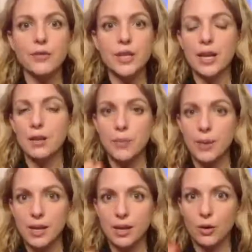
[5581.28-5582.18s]
in
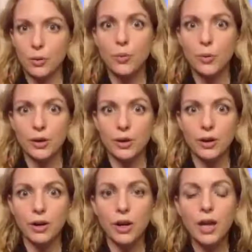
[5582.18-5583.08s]
being a warrior.
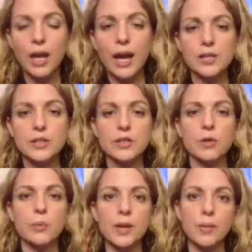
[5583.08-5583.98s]
And so
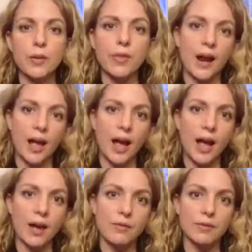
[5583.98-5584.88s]
people that
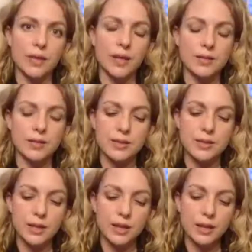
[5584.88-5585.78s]
have this
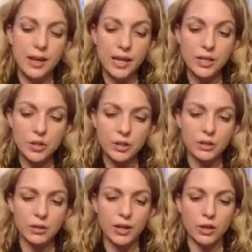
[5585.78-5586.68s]
nature,
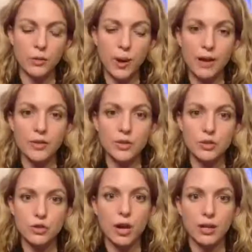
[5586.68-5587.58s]
like you have a
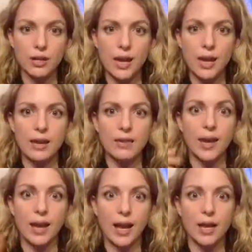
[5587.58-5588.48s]
strong yang, like
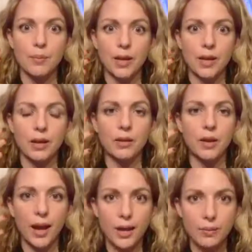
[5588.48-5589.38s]
I am like
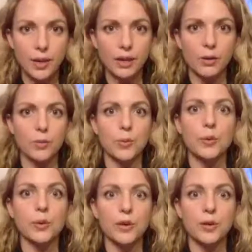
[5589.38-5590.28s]
a
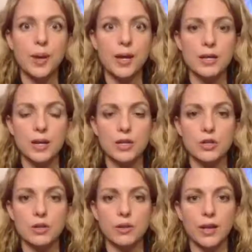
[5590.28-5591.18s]
warrior by
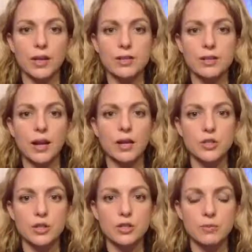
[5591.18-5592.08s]
nature. Like it's not
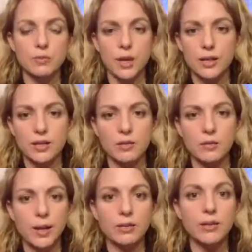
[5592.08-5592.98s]
just because of
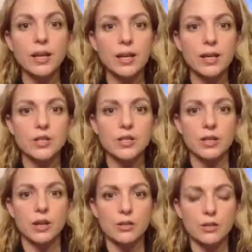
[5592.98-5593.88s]
my lineage, it's
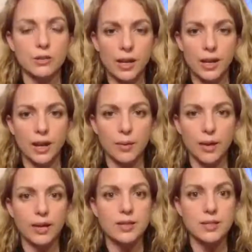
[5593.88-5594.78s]
also like I'm
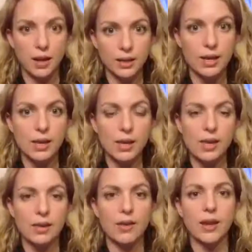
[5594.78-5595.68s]
like a
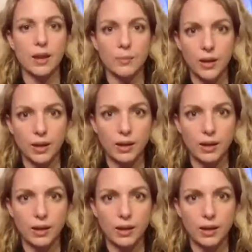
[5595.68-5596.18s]
Dakini, like I'm like a